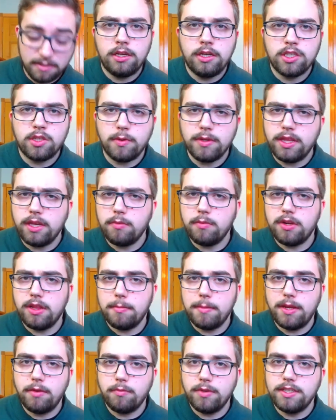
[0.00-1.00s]
So I think one of the
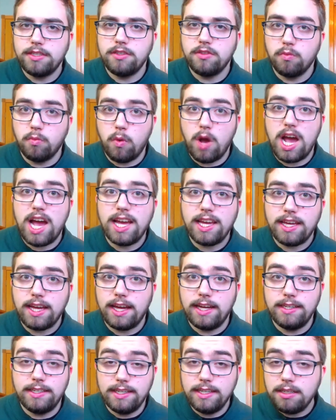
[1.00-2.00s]
main reasons why I
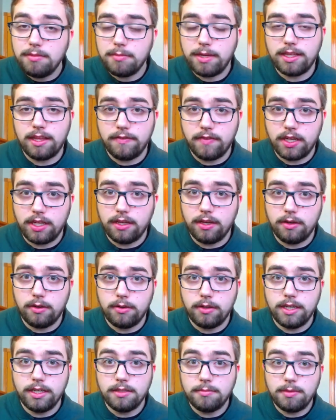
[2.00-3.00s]
didn't make that
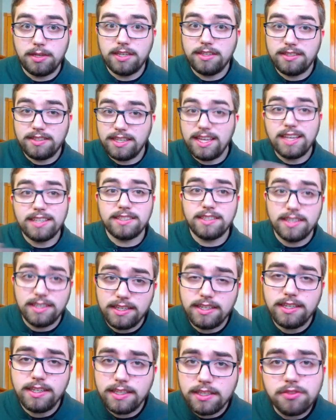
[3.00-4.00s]
video is because, yes, it
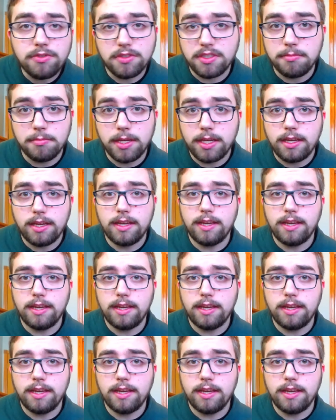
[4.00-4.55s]
didn't interest me.